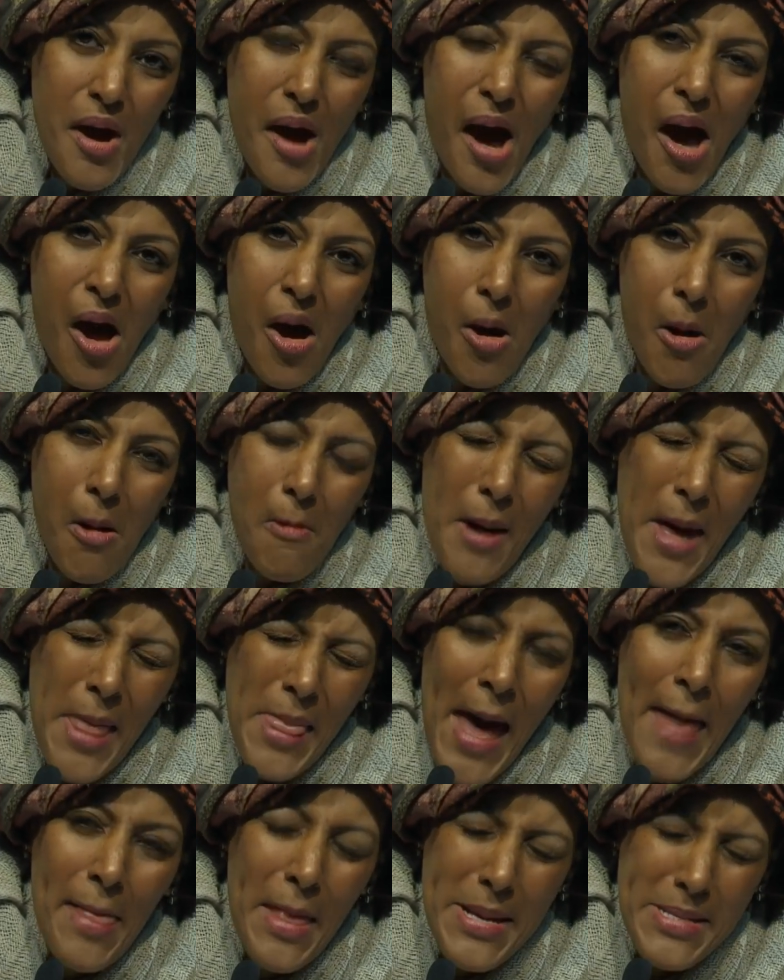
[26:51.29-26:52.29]

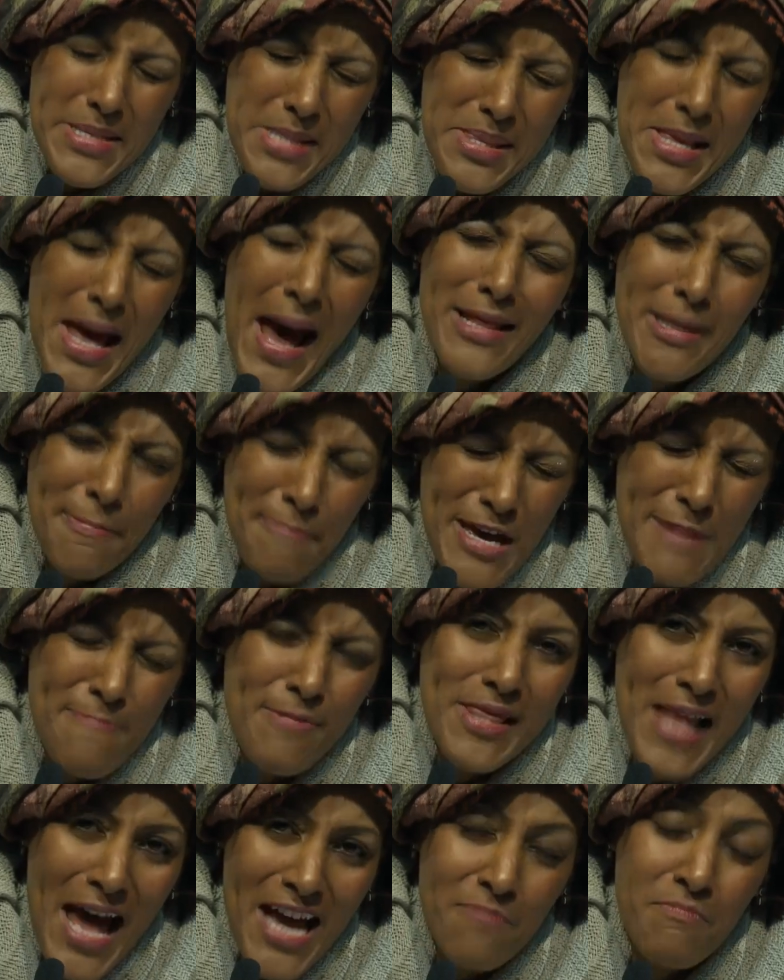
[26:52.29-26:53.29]
And there's a lot of
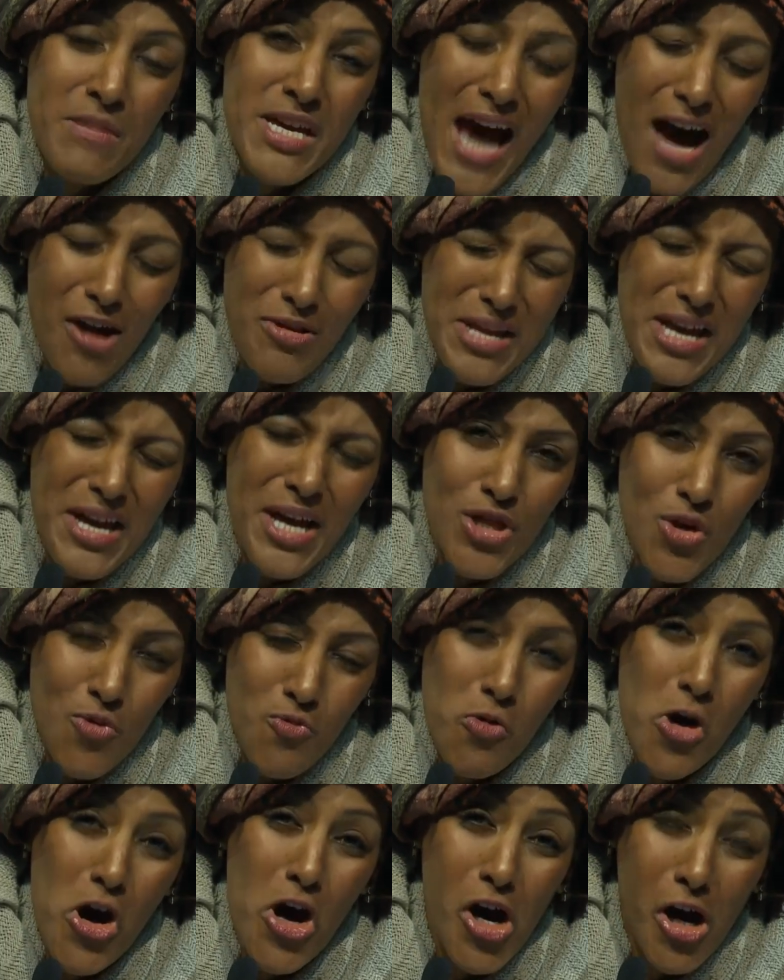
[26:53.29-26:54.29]
people like me out there in the
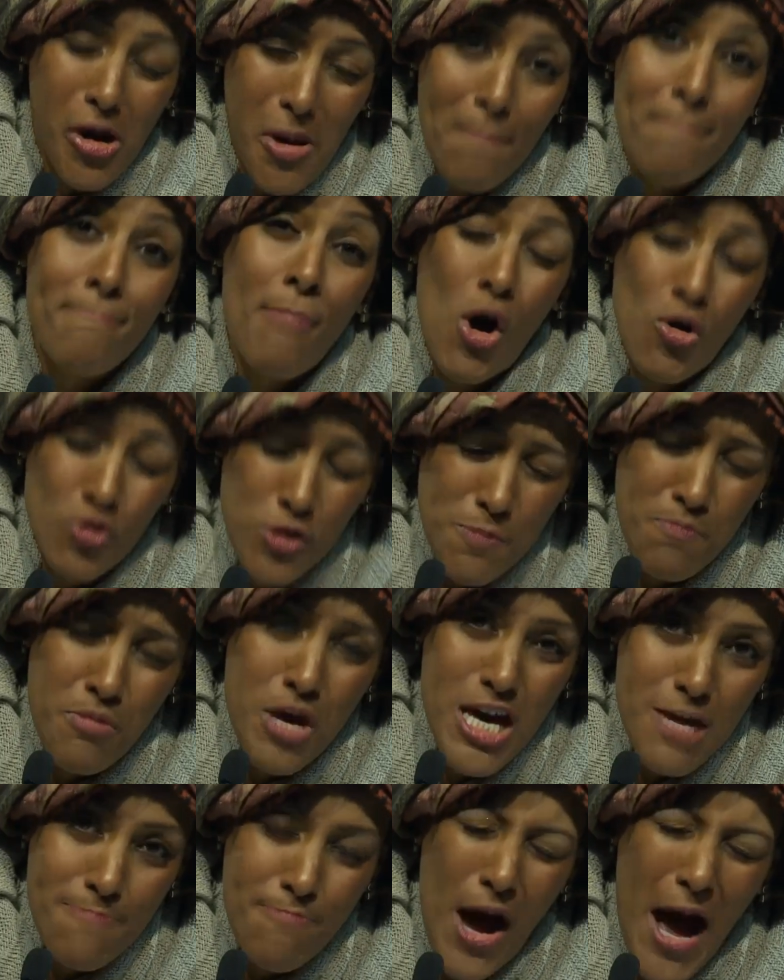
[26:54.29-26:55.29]
world, most
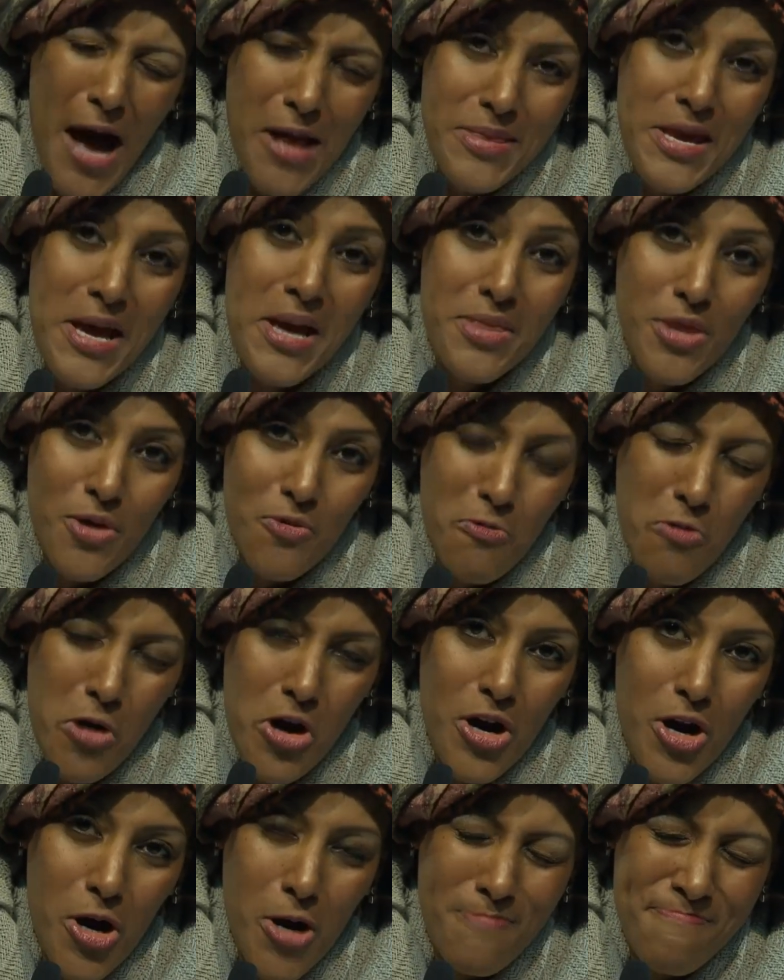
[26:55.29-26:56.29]
people out there in the
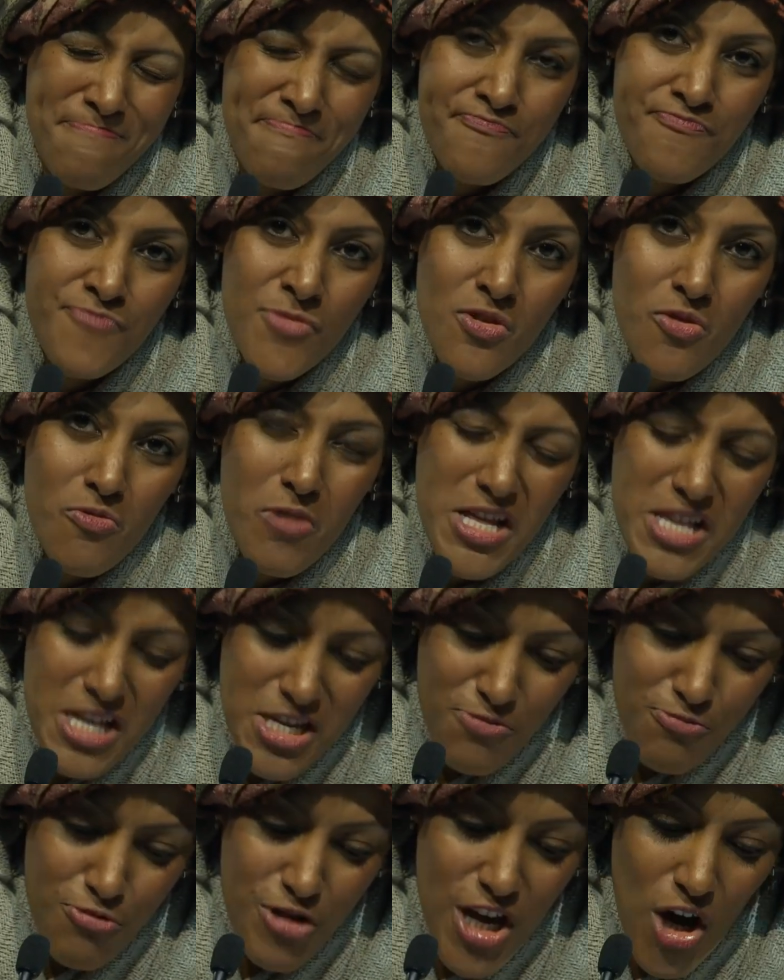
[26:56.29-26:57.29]
world, whether
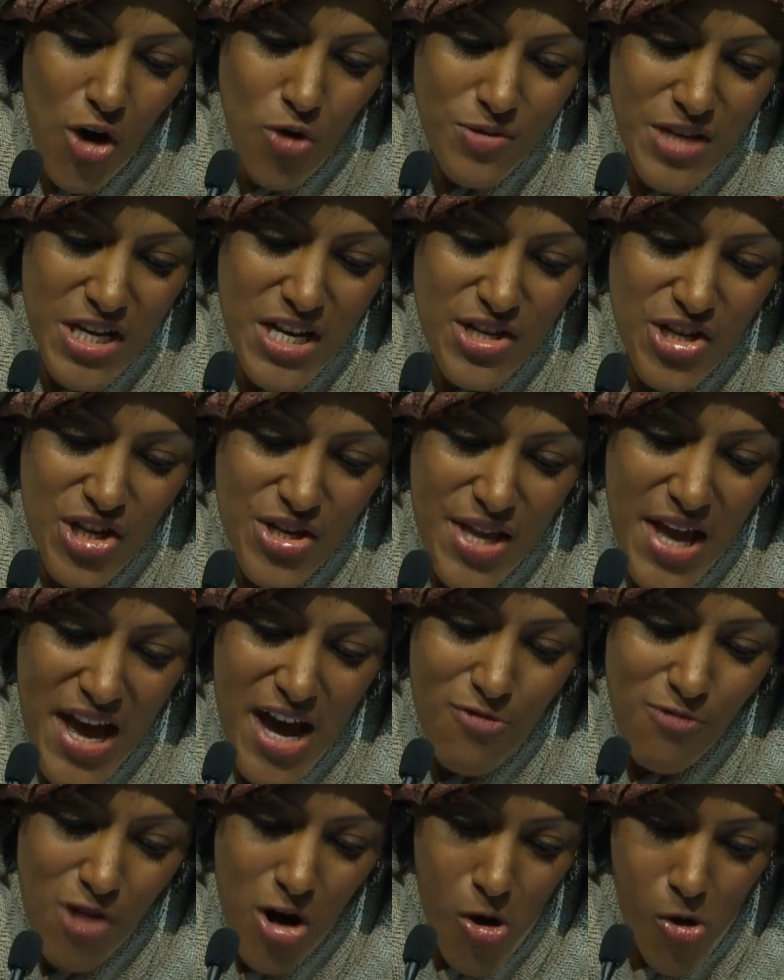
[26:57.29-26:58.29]
it's Rio de
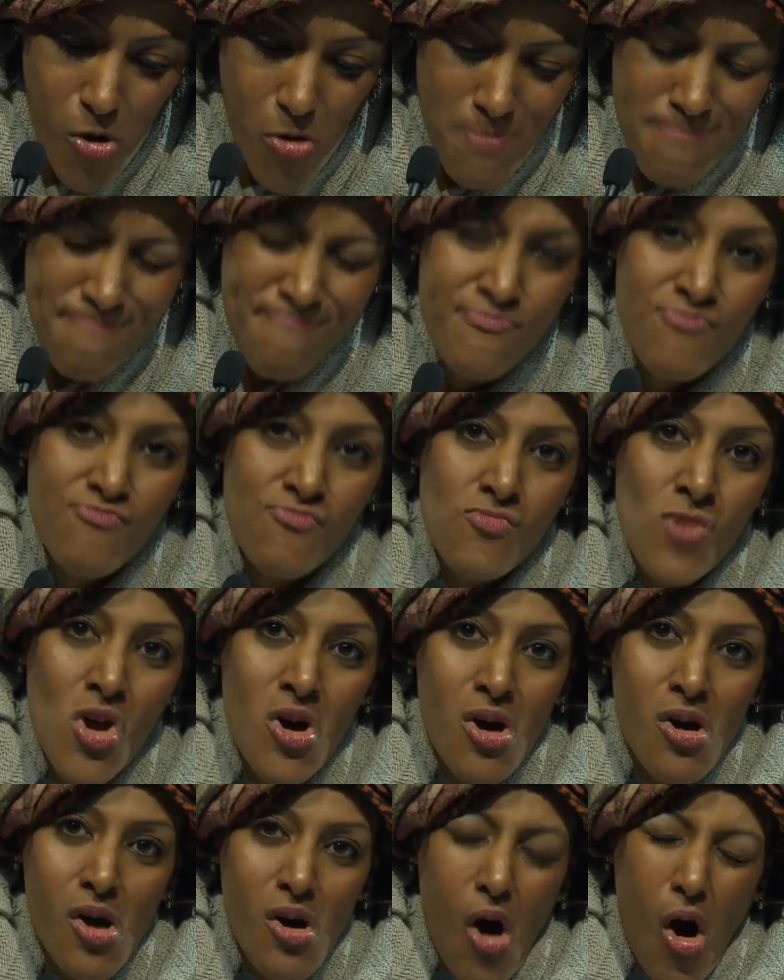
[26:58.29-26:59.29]
Janeiro
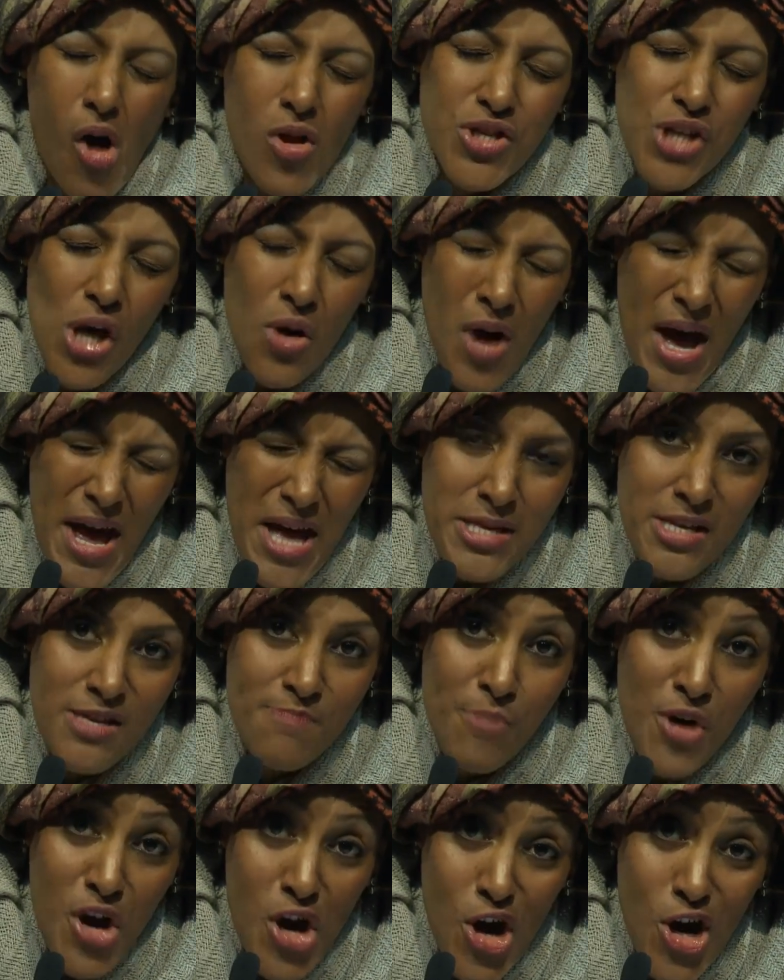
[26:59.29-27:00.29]
or
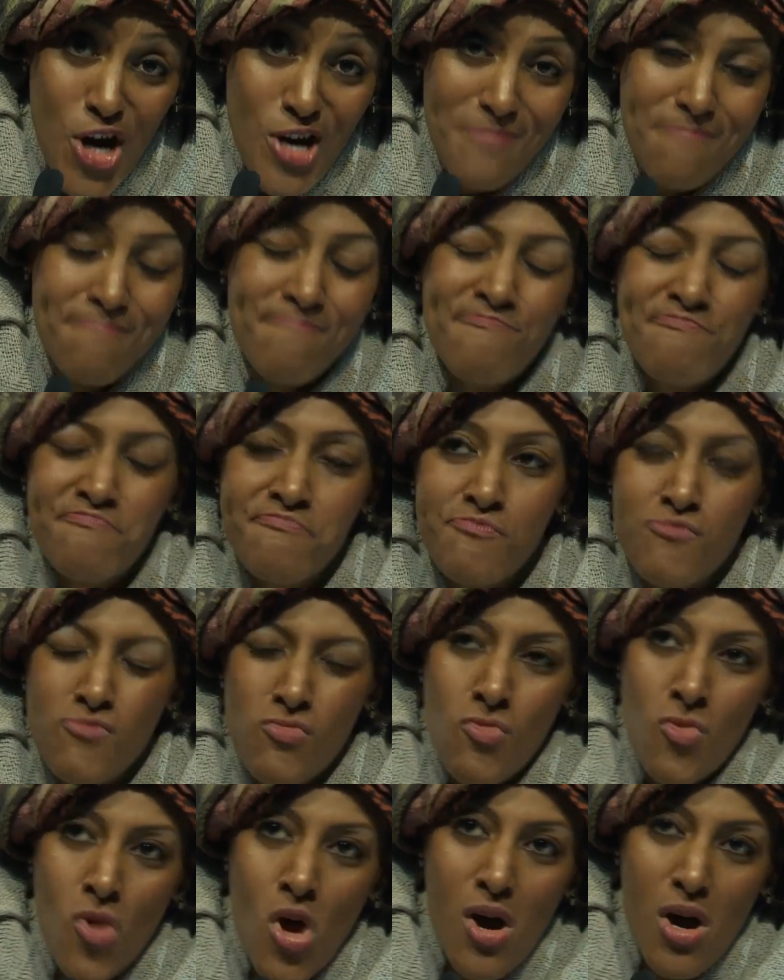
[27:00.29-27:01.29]
Johannesburg
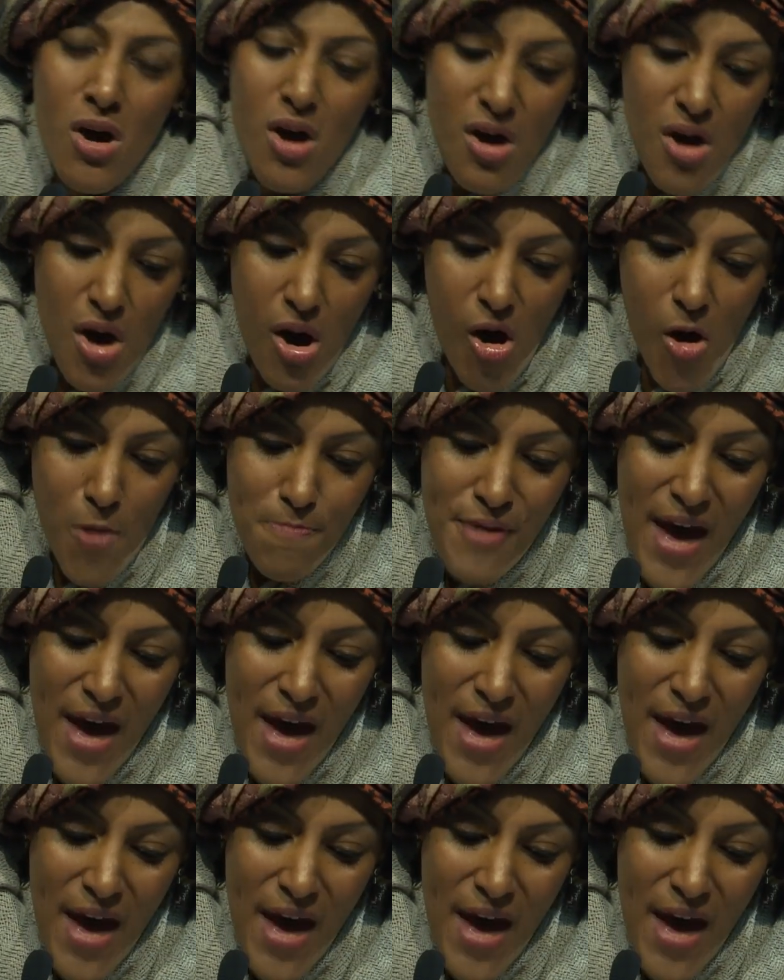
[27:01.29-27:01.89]
or